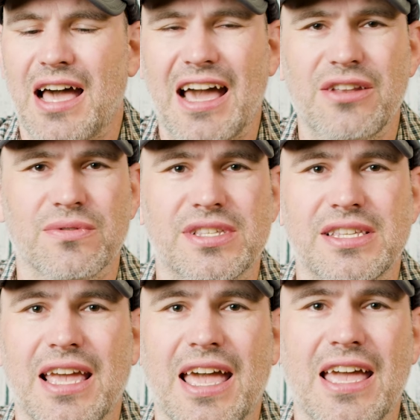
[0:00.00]
I don't
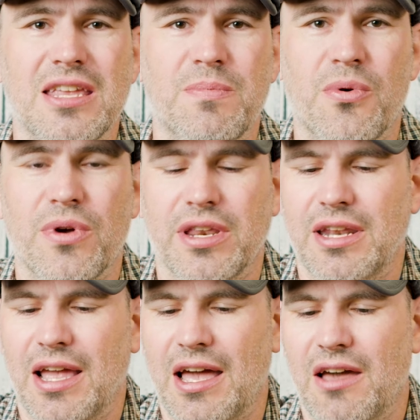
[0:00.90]
see any point
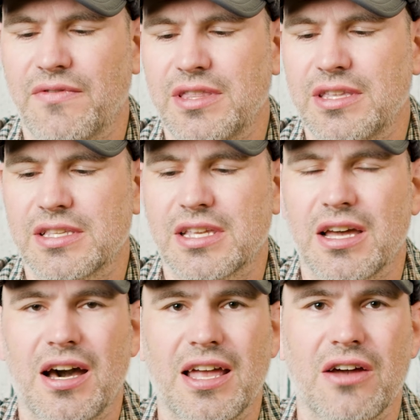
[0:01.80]
in having this
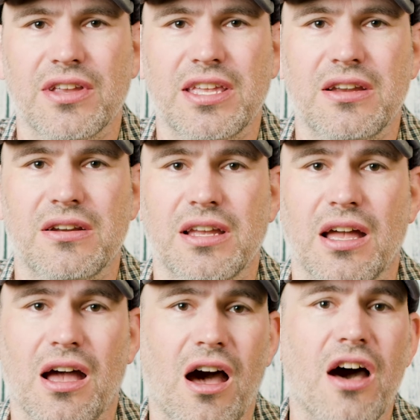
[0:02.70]
cut out here
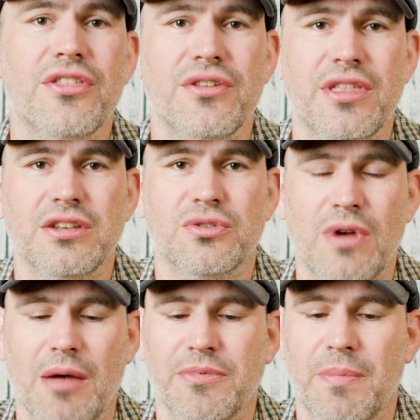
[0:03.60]
other than to
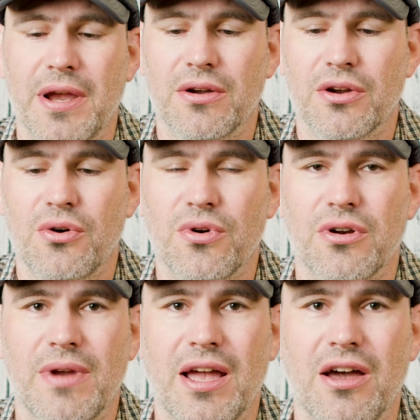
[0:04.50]
wrap the paracord
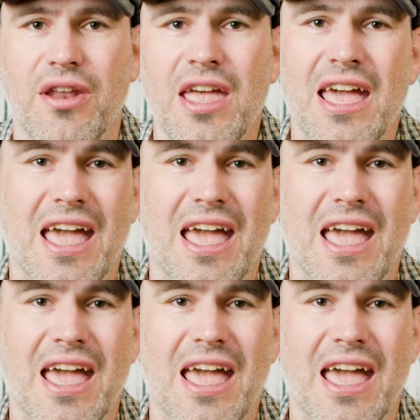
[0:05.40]
around,